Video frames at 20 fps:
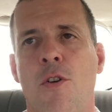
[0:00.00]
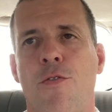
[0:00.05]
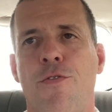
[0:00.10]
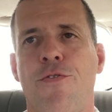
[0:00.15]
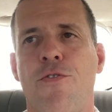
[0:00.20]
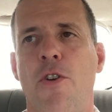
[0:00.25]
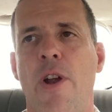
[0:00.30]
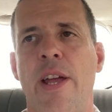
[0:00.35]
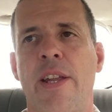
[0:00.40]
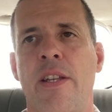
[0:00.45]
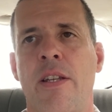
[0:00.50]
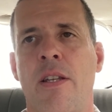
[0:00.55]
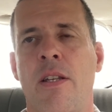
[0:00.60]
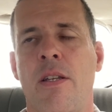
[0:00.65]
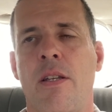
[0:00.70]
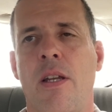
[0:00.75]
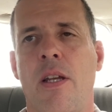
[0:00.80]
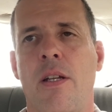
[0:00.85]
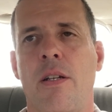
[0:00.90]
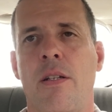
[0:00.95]

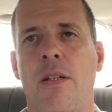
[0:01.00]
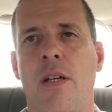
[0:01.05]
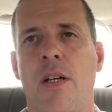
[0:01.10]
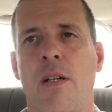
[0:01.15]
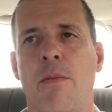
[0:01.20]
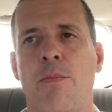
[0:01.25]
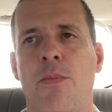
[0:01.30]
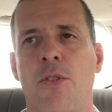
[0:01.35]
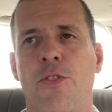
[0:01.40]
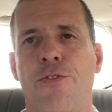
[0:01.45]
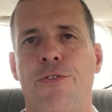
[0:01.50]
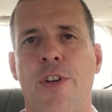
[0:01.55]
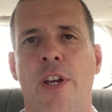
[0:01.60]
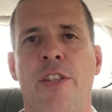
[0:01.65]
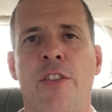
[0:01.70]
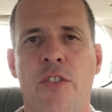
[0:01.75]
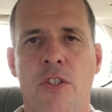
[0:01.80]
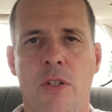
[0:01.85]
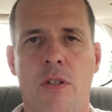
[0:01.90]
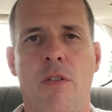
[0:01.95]
threatened and
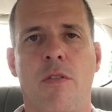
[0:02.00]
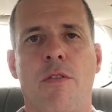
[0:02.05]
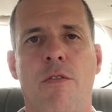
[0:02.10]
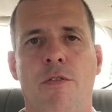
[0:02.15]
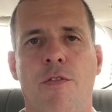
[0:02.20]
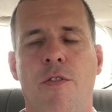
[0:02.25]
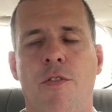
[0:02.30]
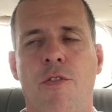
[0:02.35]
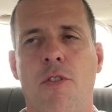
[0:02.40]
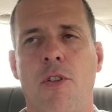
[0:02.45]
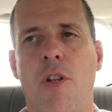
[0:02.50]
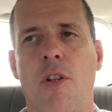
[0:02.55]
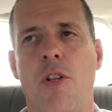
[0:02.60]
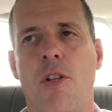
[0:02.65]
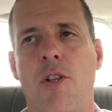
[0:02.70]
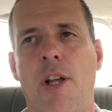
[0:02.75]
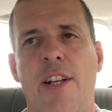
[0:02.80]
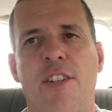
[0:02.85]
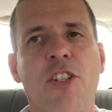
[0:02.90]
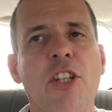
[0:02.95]
offensive.
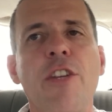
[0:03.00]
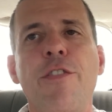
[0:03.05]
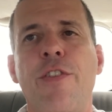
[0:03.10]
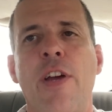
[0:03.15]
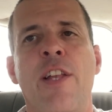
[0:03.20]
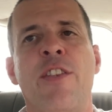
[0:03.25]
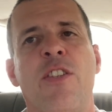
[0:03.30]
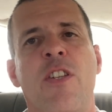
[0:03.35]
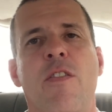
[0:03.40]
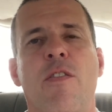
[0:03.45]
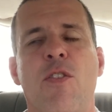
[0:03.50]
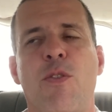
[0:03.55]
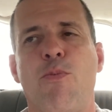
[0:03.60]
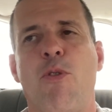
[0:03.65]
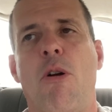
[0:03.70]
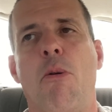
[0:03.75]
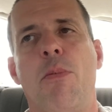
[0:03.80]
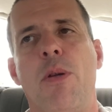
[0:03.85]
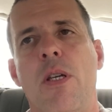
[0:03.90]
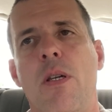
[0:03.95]
Like defensive is
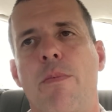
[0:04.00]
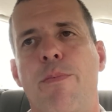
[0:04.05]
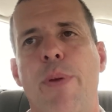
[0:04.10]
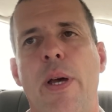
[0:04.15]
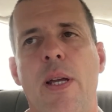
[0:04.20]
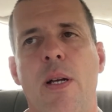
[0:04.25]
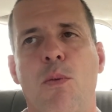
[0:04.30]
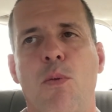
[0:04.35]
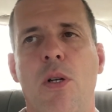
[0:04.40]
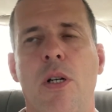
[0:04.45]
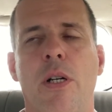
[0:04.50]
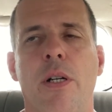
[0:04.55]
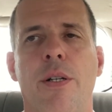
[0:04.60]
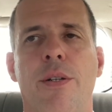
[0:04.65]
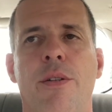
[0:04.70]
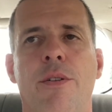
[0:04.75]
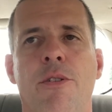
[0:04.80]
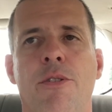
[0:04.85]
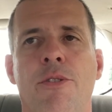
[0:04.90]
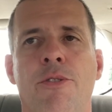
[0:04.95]
probably a better
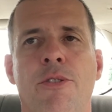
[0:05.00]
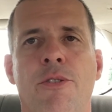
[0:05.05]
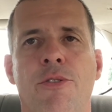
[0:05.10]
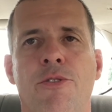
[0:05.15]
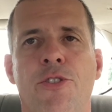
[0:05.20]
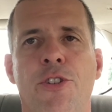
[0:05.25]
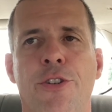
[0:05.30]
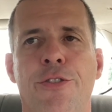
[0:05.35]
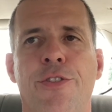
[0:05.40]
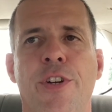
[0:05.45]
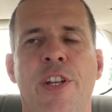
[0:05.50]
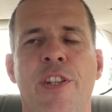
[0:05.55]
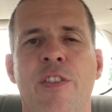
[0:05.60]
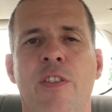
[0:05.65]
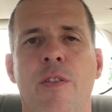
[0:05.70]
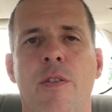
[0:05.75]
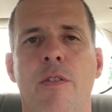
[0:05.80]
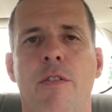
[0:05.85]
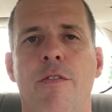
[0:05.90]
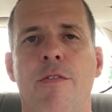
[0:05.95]
word.
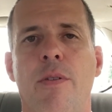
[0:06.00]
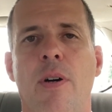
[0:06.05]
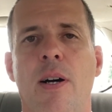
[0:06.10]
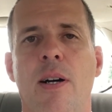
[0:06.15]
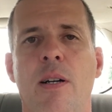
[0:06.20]
Defensive.